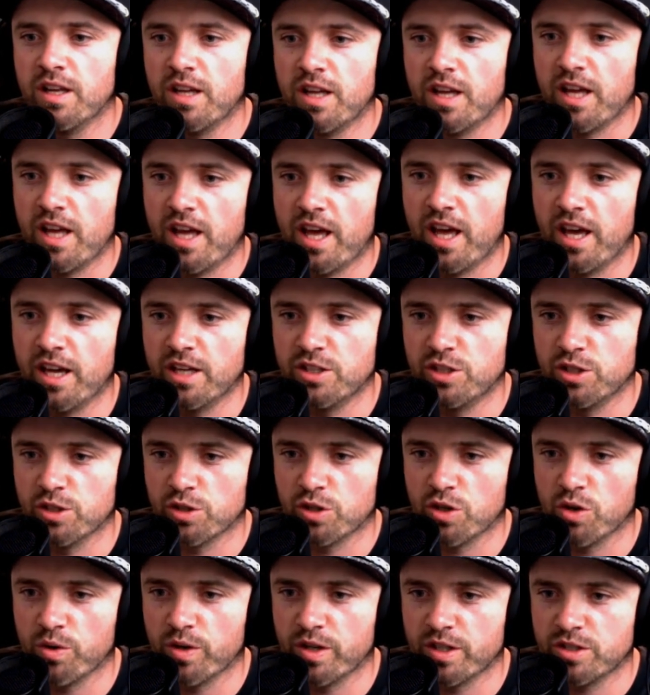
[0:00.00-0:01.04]
and you're
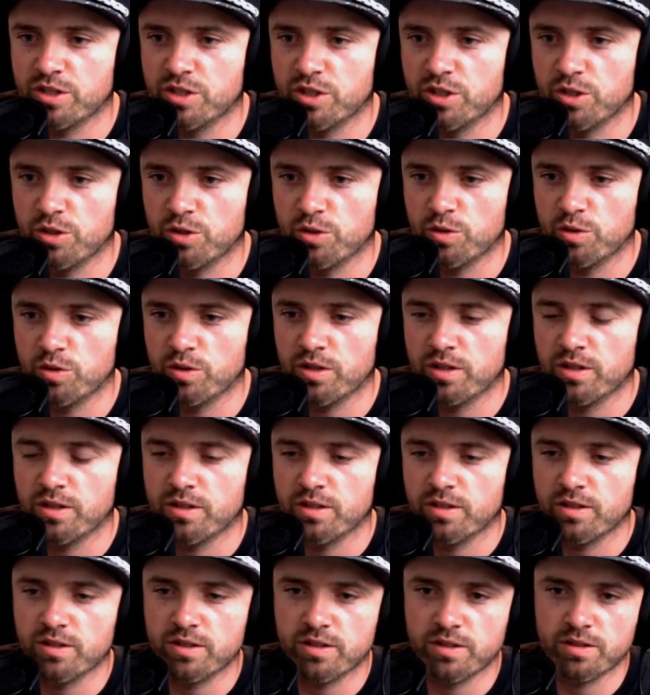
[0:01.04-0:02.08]
going to
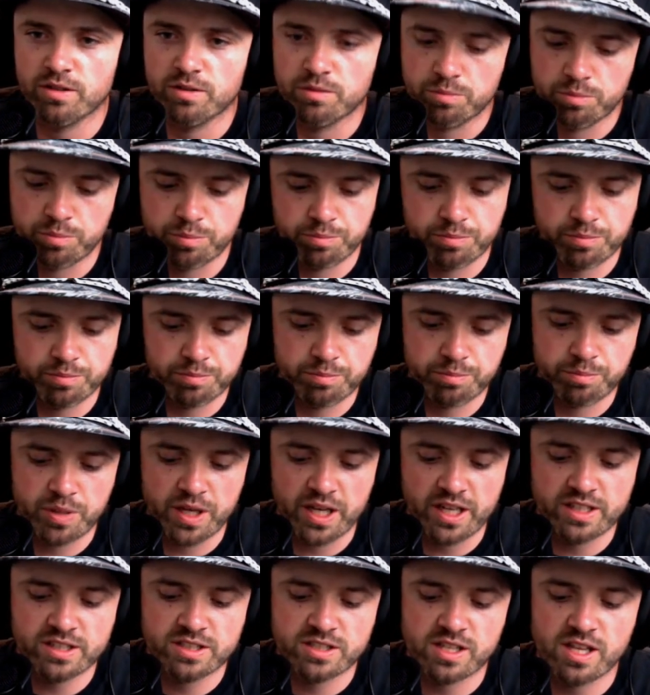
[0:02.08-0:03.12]

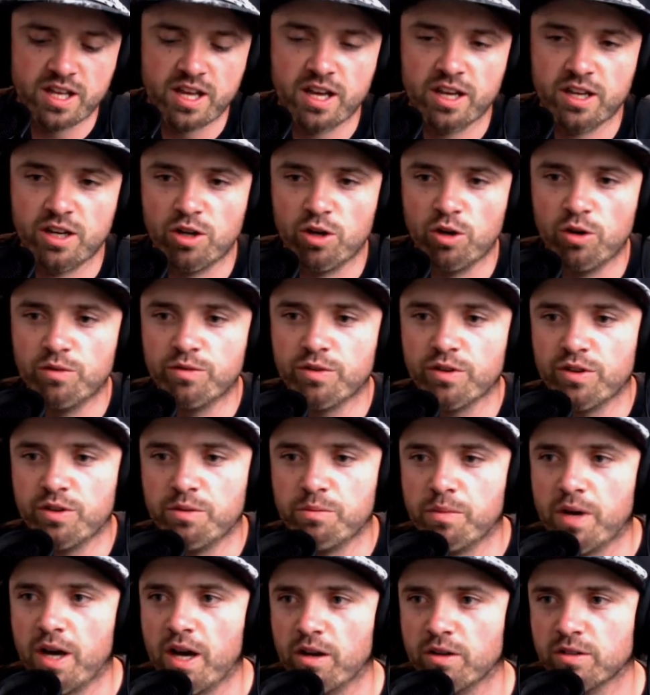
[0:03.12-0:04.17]
paste that over the
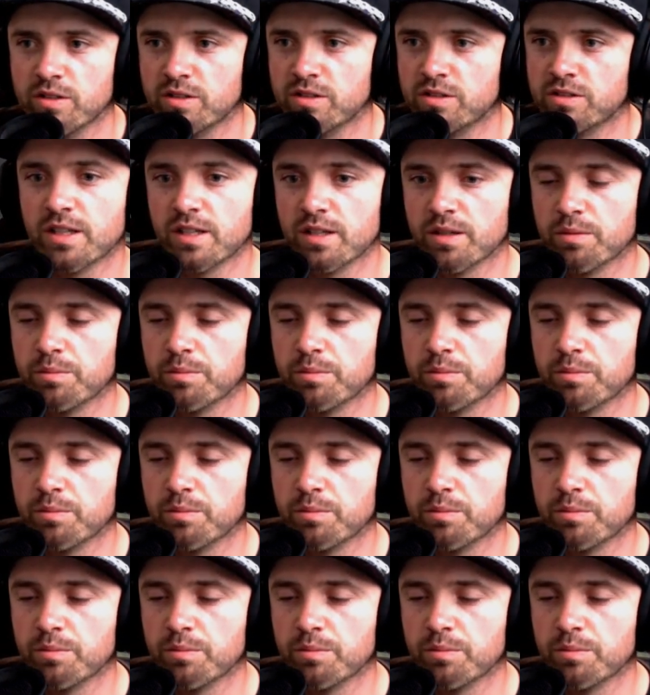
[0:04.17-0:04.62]
mouse.